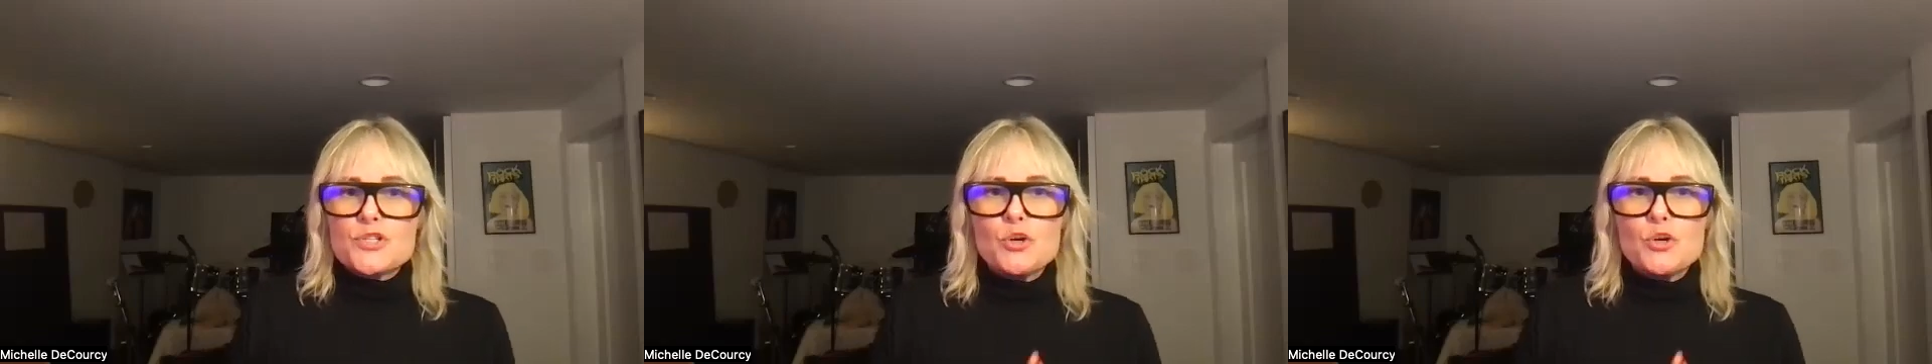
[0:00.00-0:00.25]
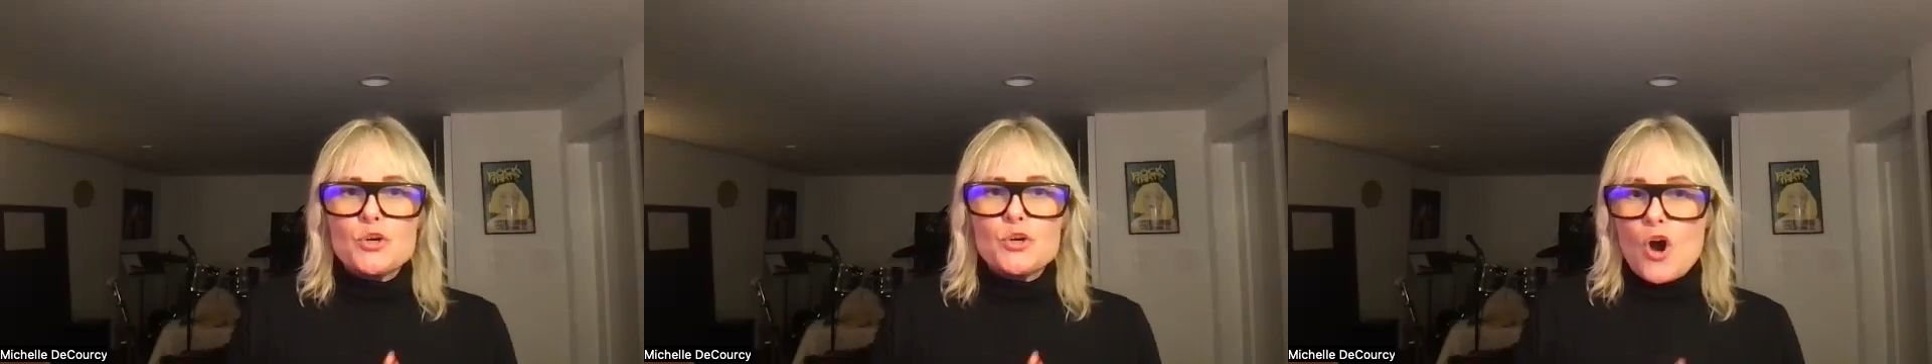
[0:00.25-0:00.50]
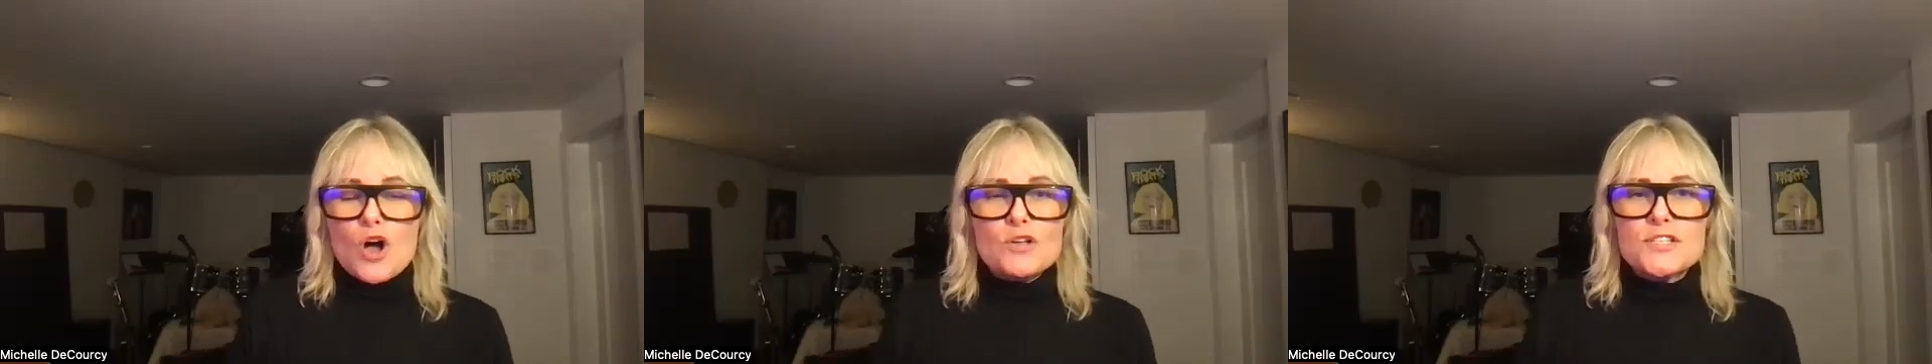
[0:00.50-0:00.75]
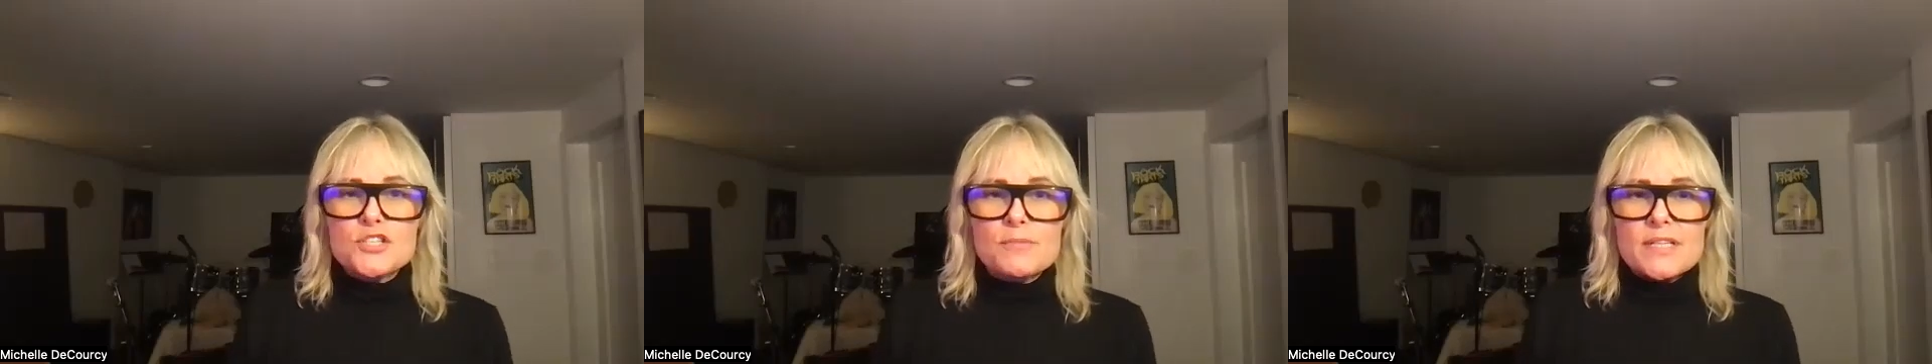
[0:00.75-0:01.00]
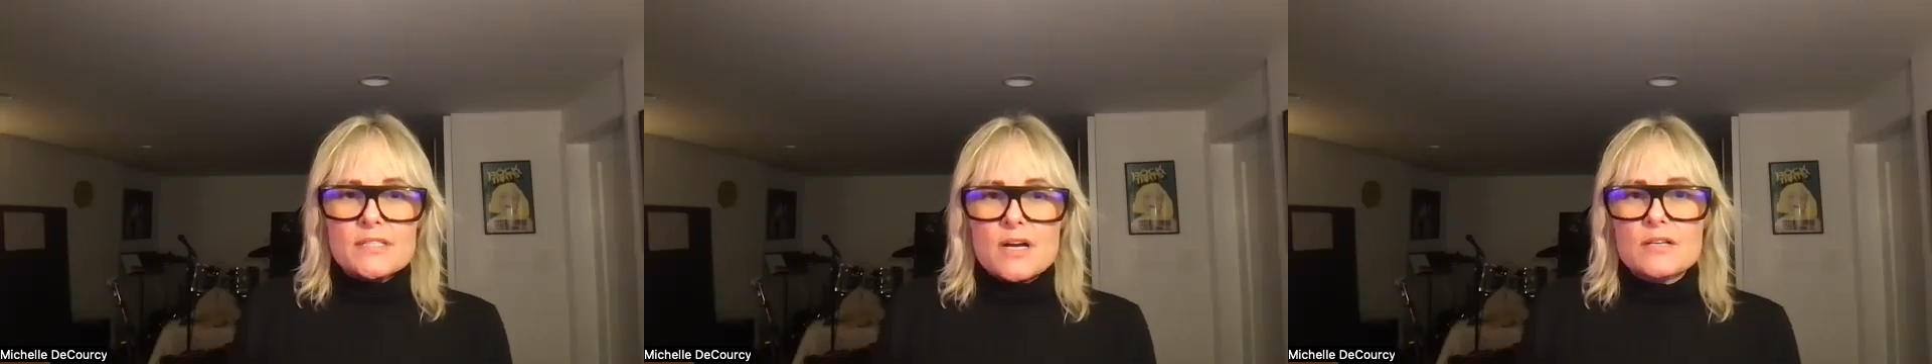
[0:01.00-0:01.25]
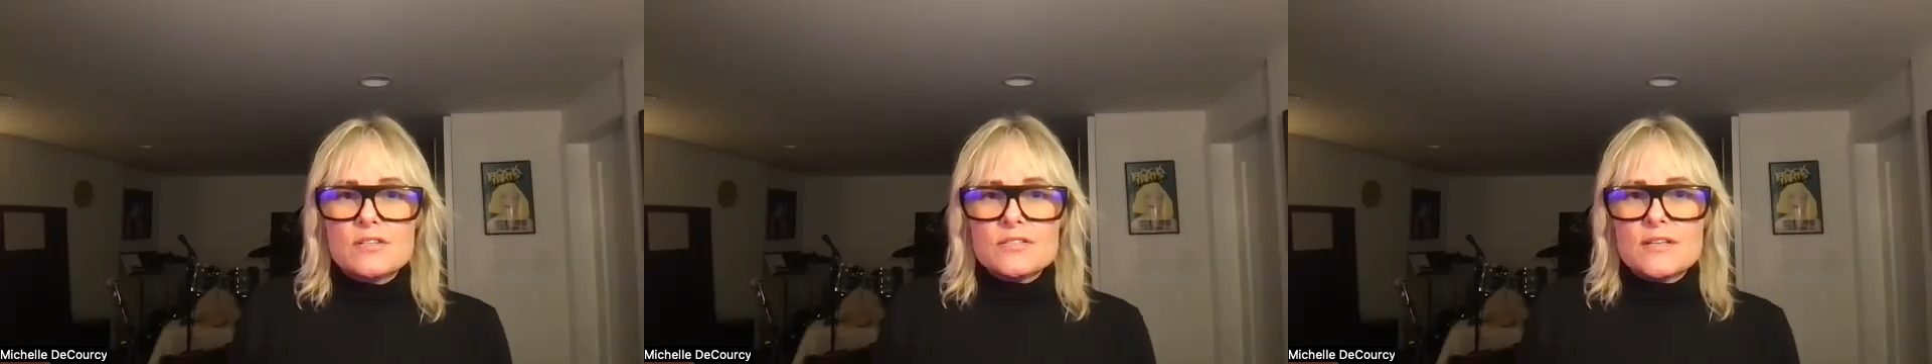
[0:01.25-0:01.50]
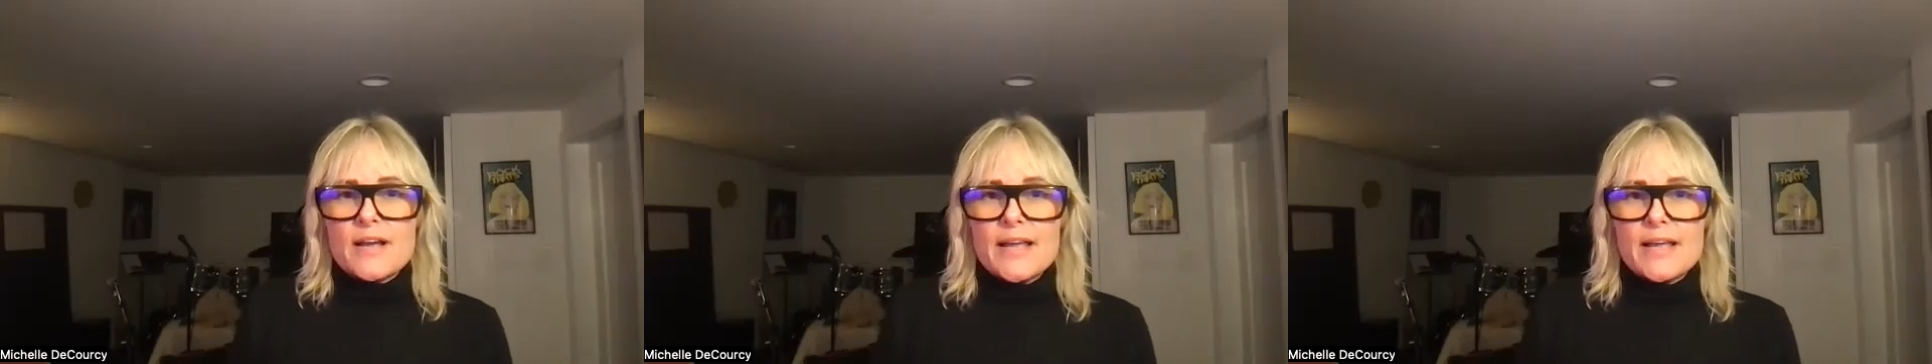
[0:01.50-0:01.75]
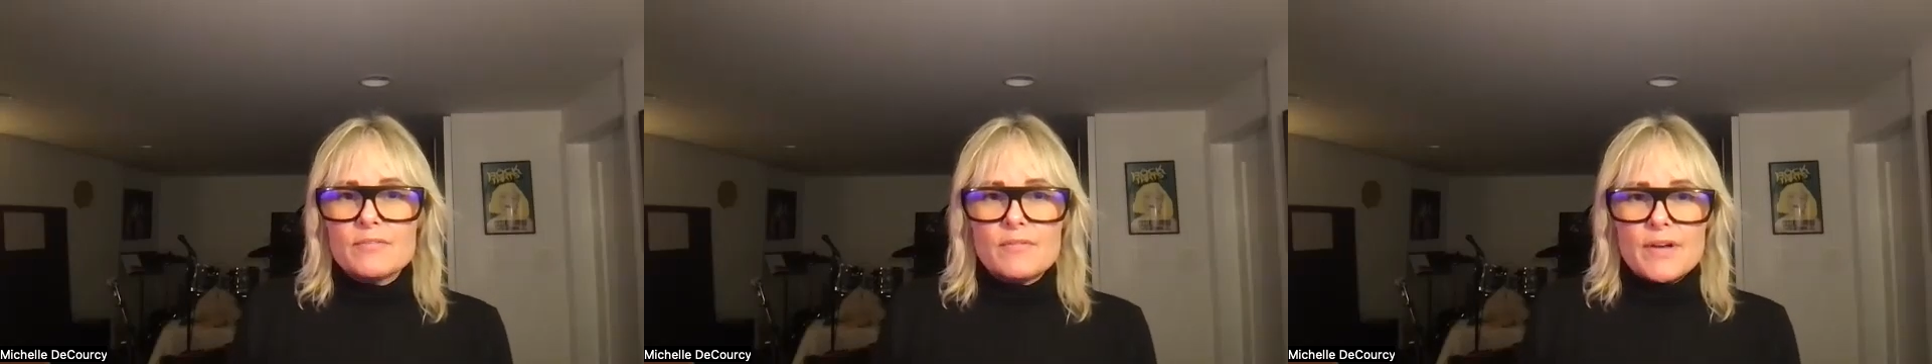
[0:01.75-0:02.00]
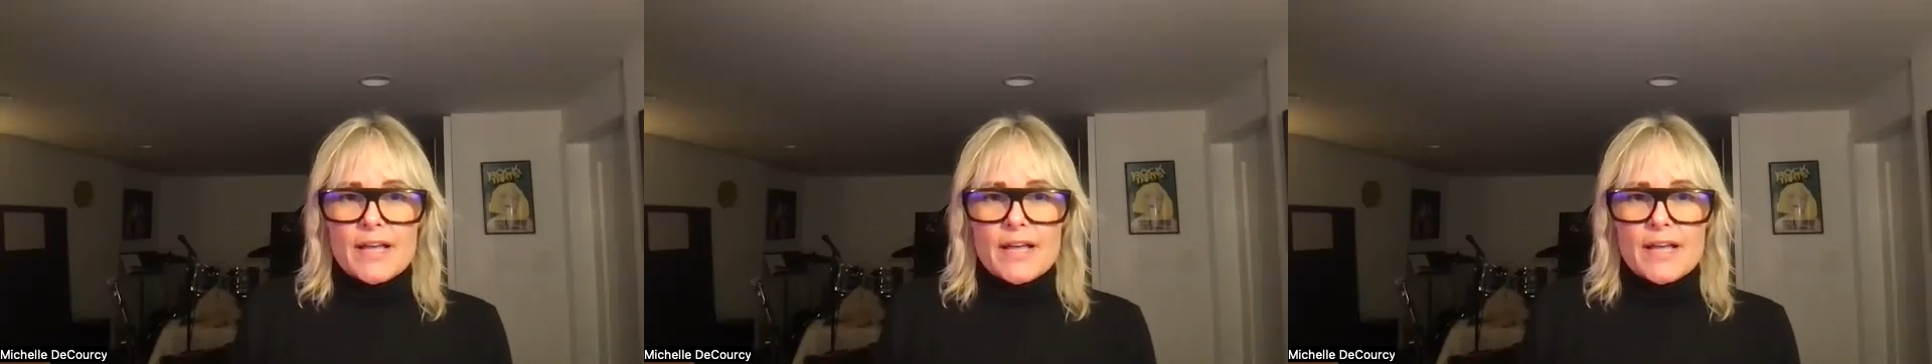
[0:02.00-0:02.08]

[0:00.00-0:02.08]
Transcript: whom are all still my doctors, I